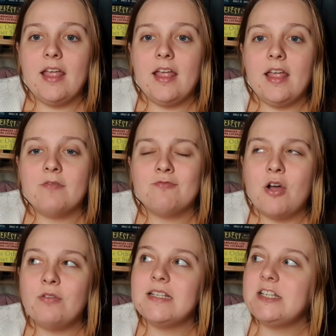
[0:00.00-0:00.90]

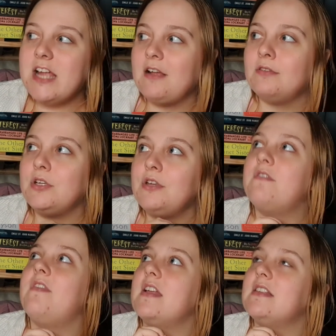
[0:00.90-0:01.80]
enrolled in Yale
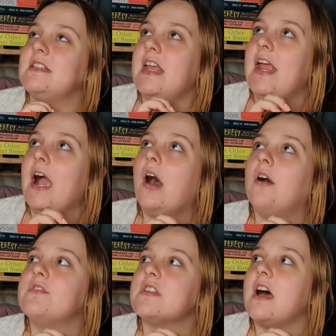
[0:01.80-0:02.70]
University
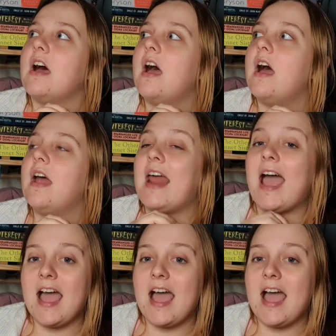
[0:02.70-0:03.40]
after an